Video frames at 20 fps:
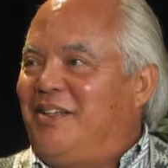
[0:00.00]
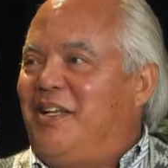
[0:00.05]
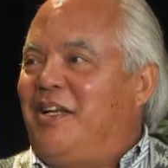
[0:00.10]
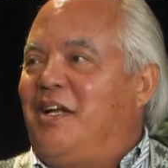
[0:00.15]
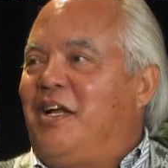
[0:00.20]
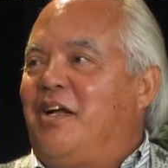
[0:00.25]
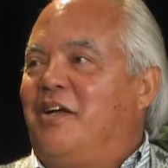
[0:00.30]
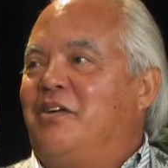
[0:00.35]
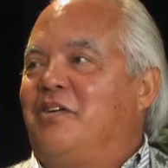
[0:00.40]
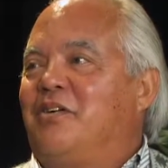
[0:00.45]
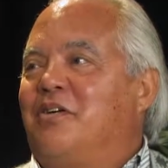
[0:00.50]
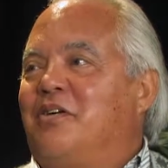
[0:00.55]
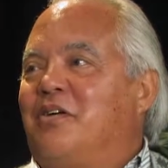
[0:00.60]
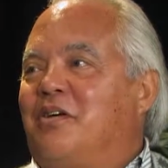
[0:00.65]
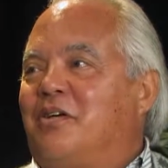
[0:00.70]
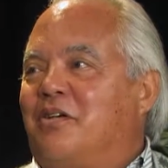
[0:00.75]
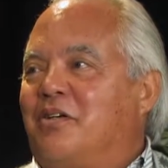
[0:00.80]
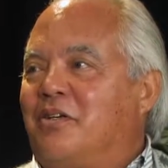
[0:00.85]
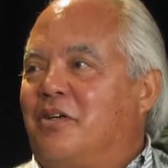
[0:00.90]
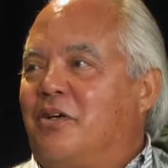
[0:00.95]
that hire
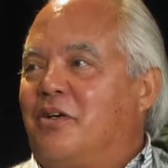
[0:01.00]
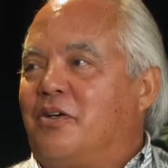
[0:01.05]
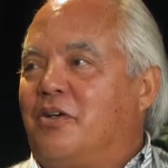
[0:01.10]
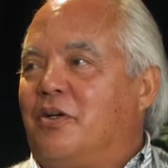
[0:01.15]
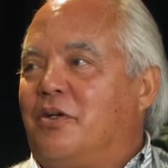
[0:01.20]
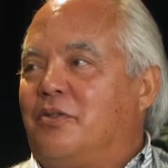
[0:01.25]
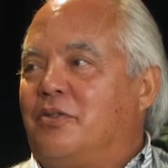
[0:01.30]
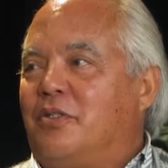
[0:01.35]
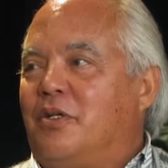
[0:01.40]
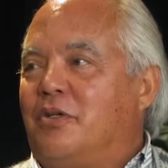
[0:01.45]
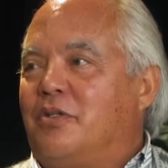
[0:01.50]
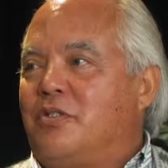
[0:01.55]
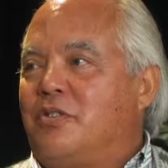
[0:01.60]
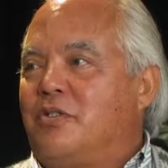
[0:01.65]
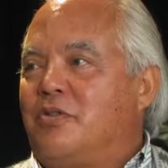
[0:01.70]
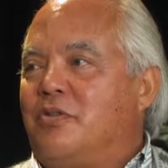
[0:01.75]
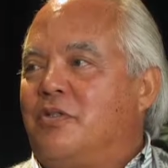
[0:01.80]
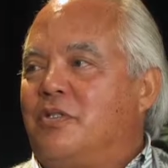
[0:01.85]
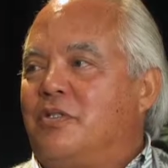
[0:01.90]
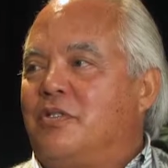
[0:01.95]
our
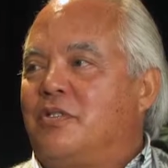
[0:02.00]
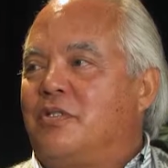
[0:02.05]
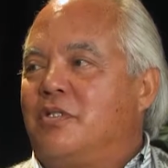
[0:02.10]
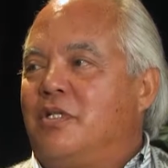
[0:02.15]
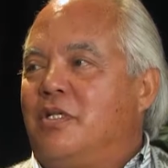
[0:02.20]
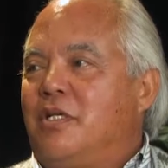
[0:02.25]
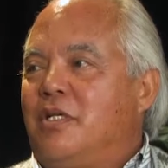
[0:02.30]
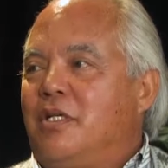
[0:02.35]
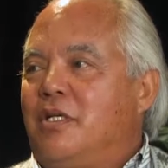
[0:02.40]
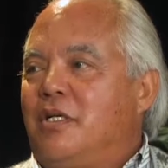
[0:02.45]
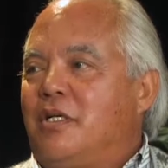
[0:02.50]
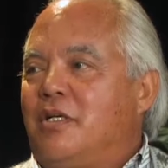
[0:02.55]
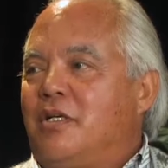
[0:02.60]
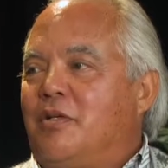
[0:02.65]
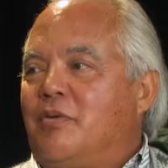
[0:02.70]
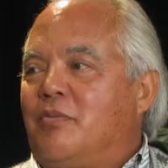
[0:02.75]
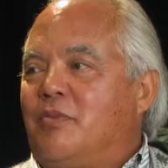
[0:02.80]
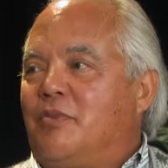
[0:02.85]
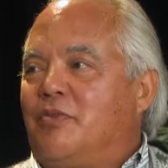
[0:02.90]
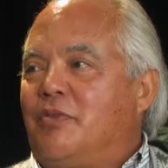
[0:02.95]
students
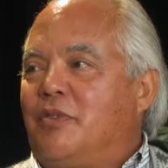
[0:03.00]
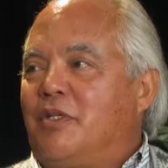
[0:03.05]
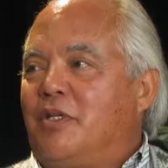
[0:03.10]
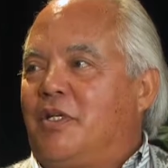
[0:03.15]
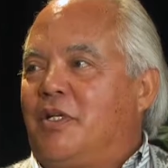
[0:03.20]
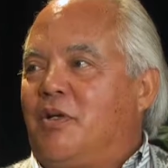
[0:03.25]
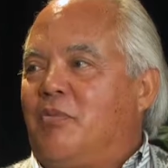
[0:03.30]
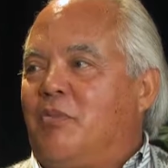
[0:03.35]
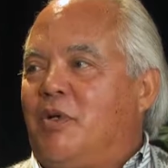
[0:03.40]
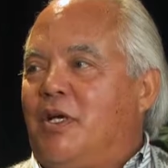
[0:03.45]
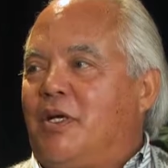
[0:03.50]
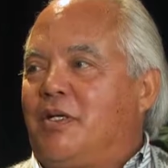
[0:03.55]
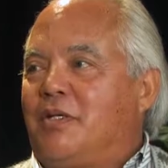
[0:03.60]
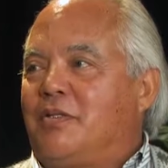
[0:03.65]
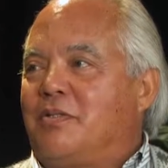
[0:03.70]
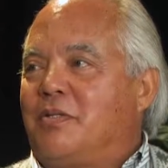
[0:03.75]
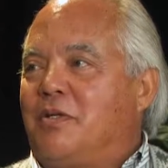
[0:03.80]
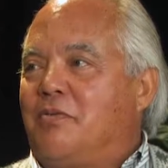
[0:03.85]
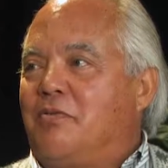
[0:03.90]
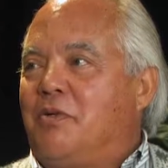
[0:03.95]
when they come back
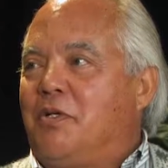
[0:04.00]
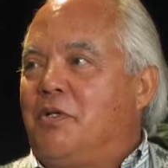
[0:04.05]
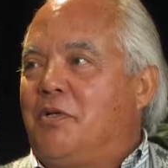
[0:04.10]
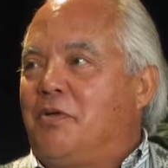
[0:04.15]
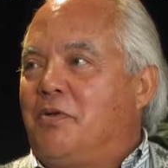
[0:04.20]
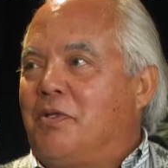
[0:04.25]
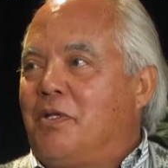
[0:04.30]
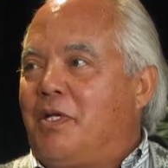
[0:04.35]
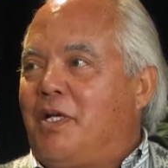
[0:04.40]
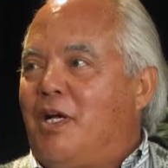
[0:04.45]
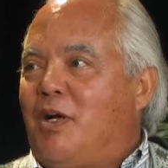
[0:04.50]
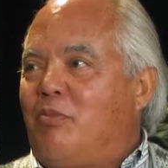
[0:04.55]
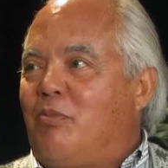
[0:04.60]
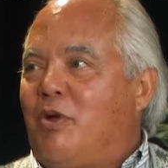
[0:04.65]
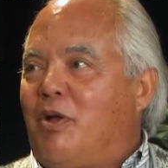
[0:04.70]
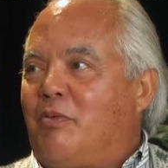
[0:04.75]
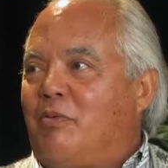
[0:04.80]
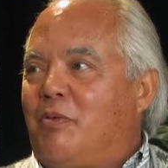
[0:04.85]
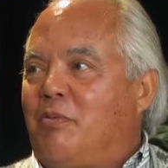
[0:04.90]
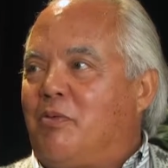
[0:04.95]
and say, we know the Cal
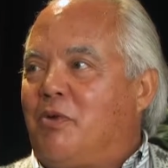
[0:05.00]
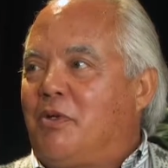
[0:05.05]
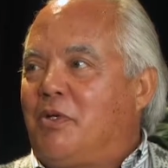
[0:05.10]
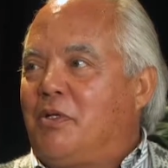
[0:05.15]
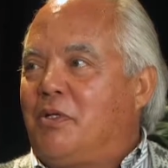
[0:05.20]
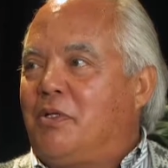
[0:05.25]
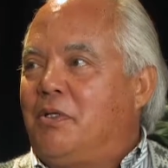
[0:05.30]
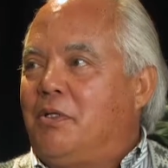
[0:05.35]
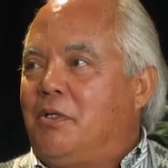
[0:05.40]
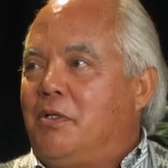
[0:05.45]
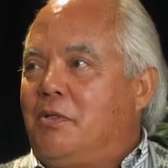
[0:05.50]
Poly Pomona